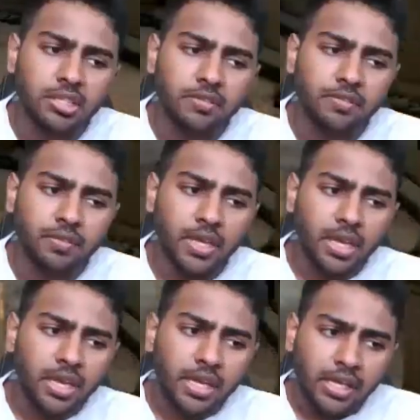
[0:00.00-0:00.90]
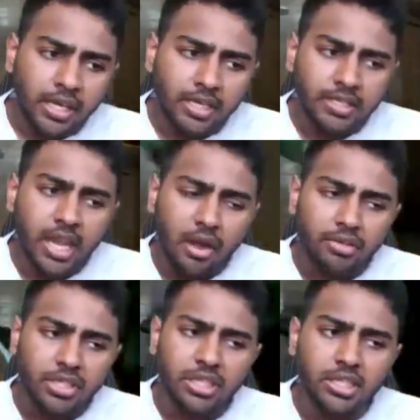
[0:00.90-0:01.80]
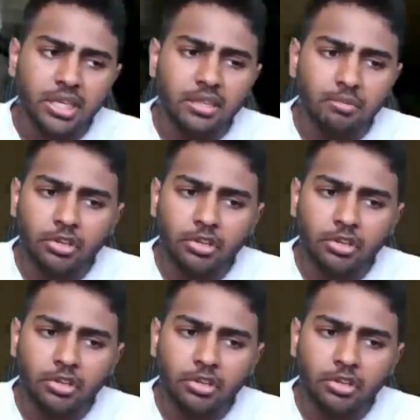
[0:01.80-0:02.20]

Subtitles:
if it's guaranteed to hit.